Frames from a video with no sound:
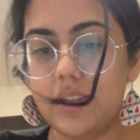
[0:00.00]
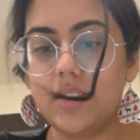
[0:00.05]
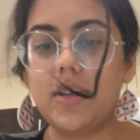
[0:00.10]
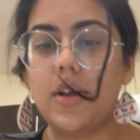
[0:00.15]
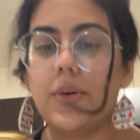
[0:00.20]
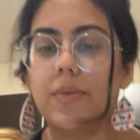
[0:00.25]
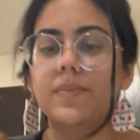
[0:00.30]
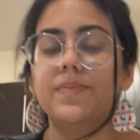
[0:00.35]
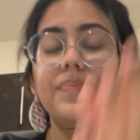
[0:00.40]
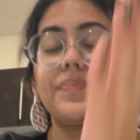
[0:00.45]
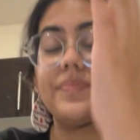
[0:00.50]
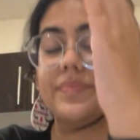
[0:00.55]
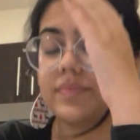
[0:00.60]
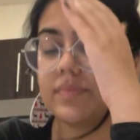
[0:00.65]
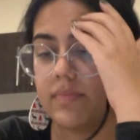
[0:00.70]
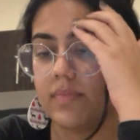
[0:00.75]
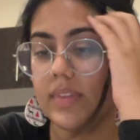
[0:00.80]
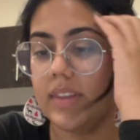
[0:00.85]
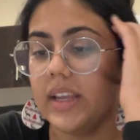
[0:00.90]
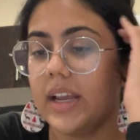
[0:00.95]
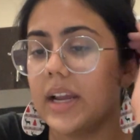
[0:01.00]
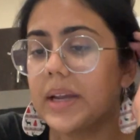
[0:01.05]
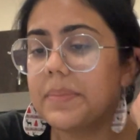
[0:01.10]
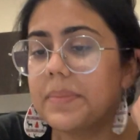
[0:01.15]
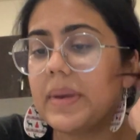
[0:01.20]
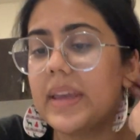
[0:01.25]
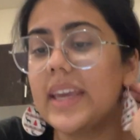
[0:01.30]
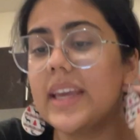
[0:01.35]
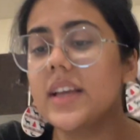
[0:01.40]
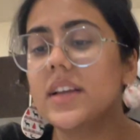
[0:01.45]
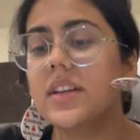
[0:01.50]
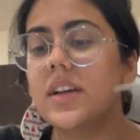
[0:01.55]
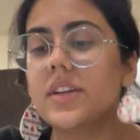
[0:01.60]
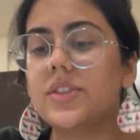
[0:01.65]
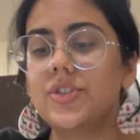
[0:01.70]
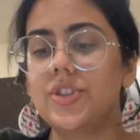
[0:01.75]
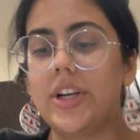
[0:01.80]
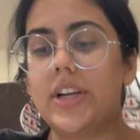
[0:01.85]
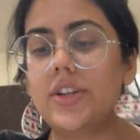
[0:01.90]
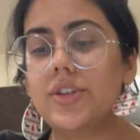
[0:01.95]
So I'm making a
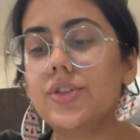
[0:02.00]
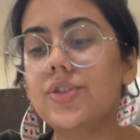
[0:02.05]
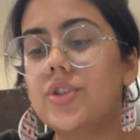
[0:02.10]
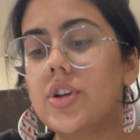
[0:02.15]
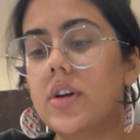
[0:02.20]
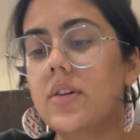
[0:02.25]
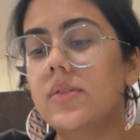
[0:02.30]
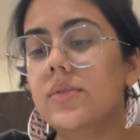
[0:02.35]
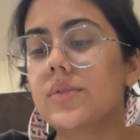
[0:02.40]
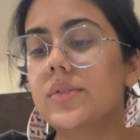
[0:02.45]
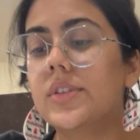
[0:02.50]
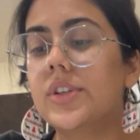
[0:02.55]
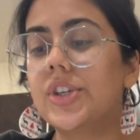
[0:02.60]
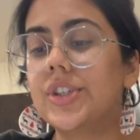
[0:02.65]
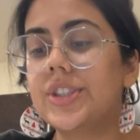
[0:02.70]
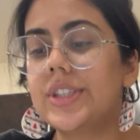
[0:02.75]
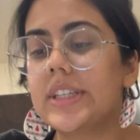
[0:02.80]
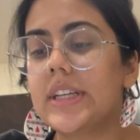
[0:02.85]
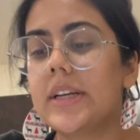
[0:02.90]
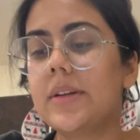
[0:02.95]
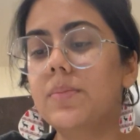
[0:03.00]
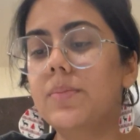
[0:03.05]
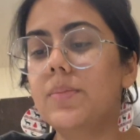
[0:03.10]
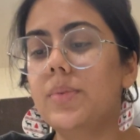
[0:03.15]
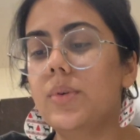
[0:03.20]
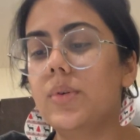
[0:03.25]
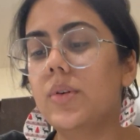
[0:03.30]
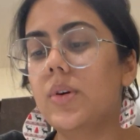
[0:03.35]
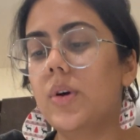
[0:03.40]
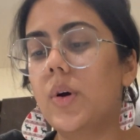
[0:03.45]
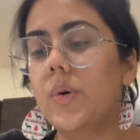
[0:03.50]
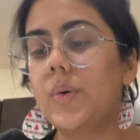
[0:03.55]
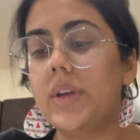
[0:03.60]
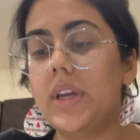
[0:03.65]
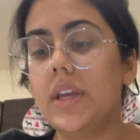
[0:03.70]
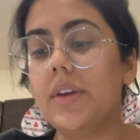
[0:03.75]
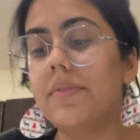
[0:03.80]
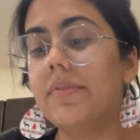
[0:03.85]
Trader Joe's Korean bulgogi